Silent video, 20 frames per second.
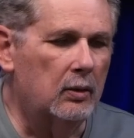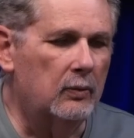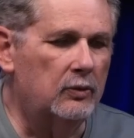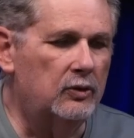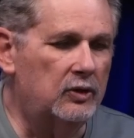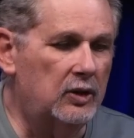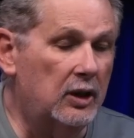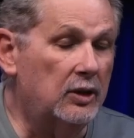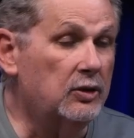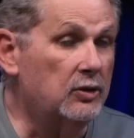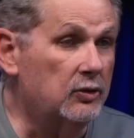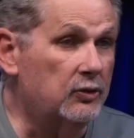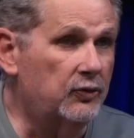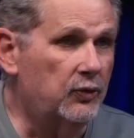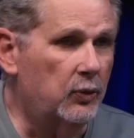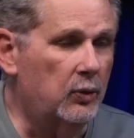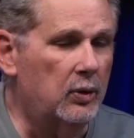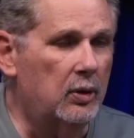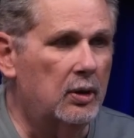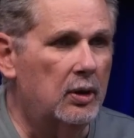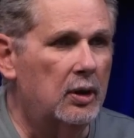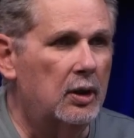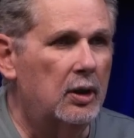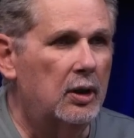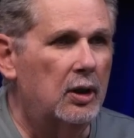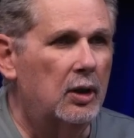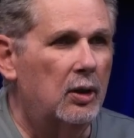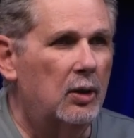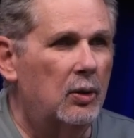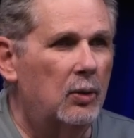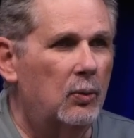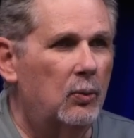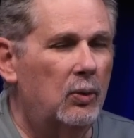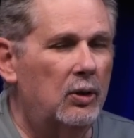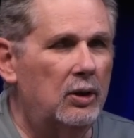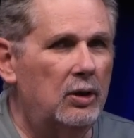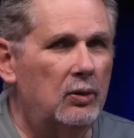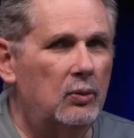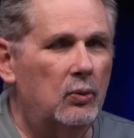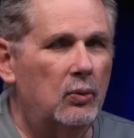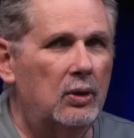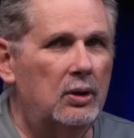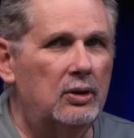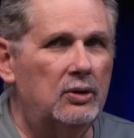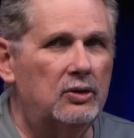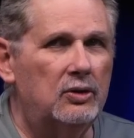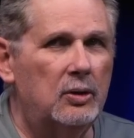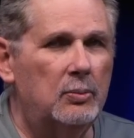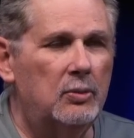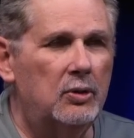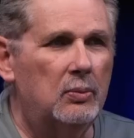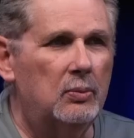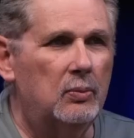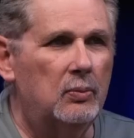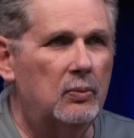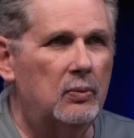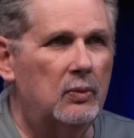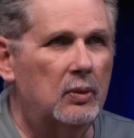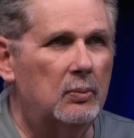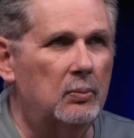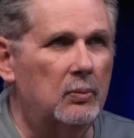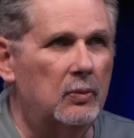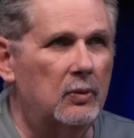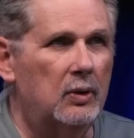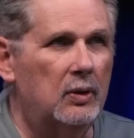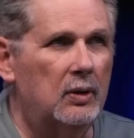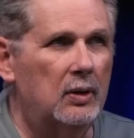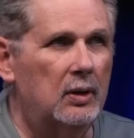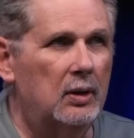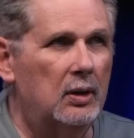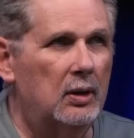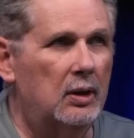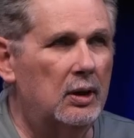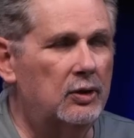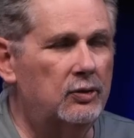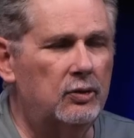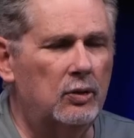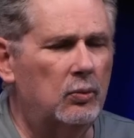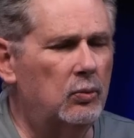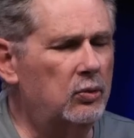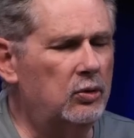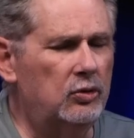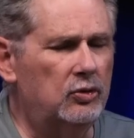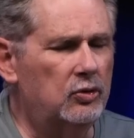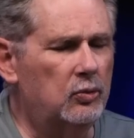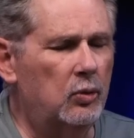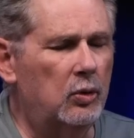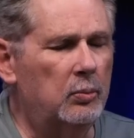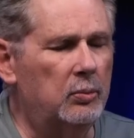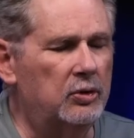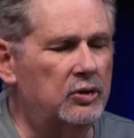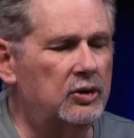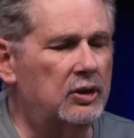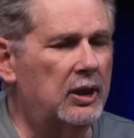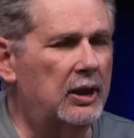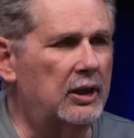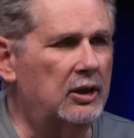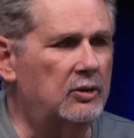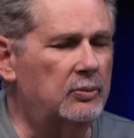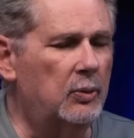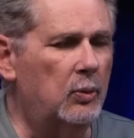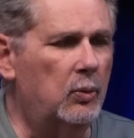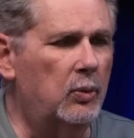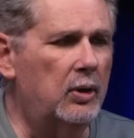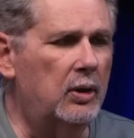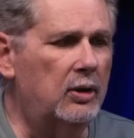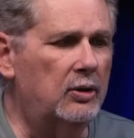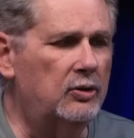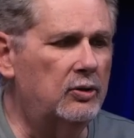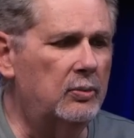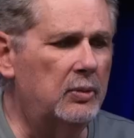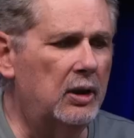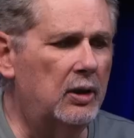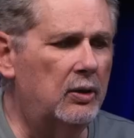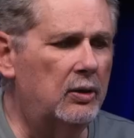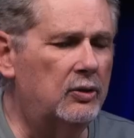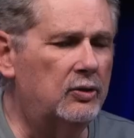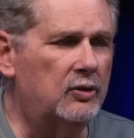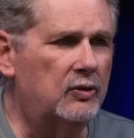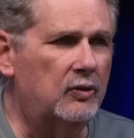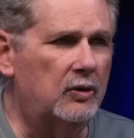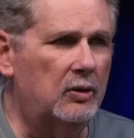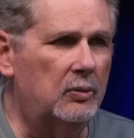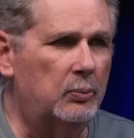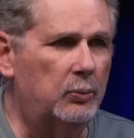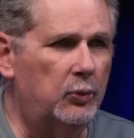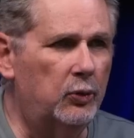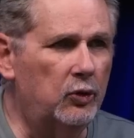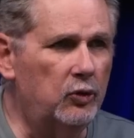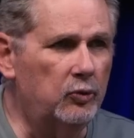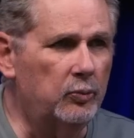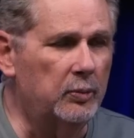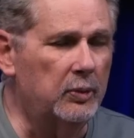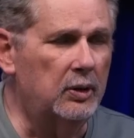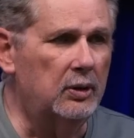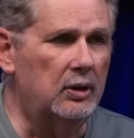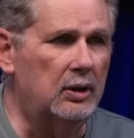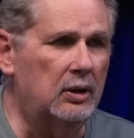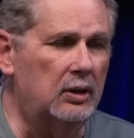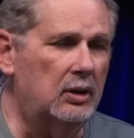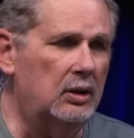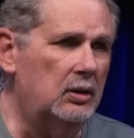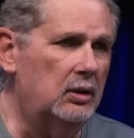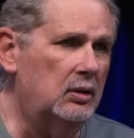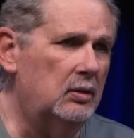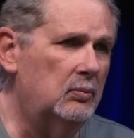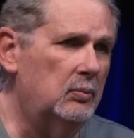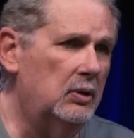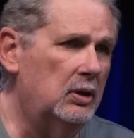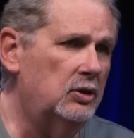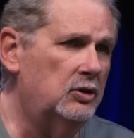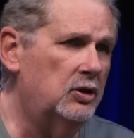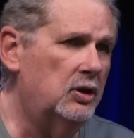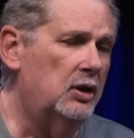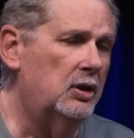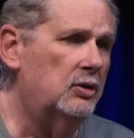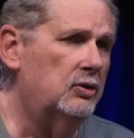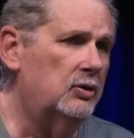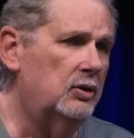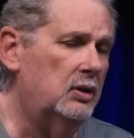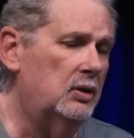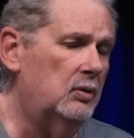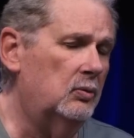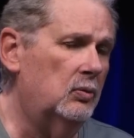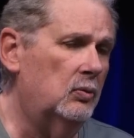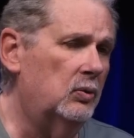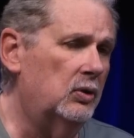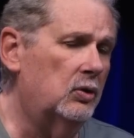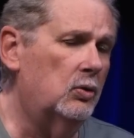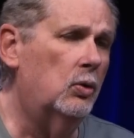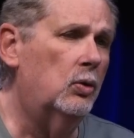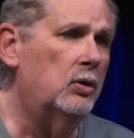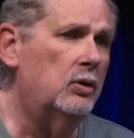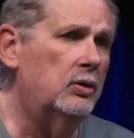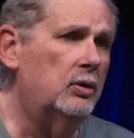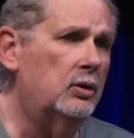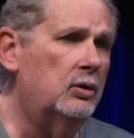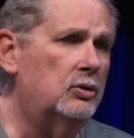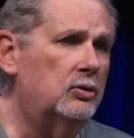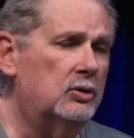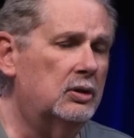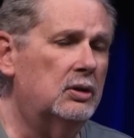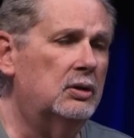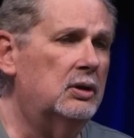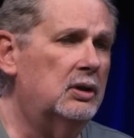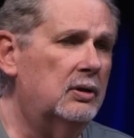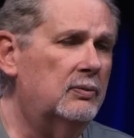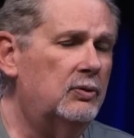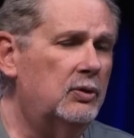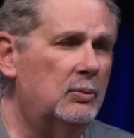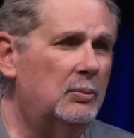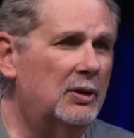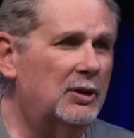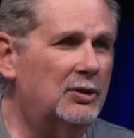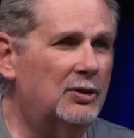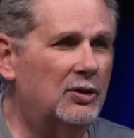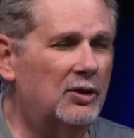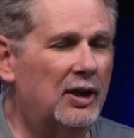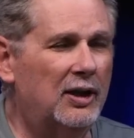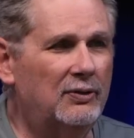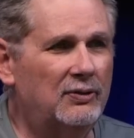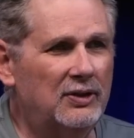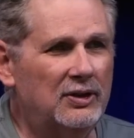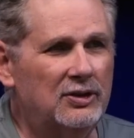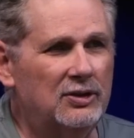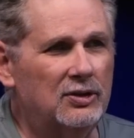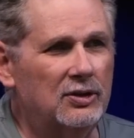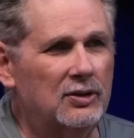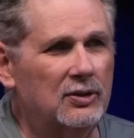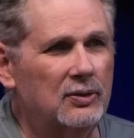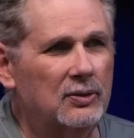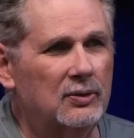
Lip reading: sessions for, what is some of the, let's don't use the word mistakes, but where are some areas of an improvement that the engineers that recorded those can give you and make your life easier?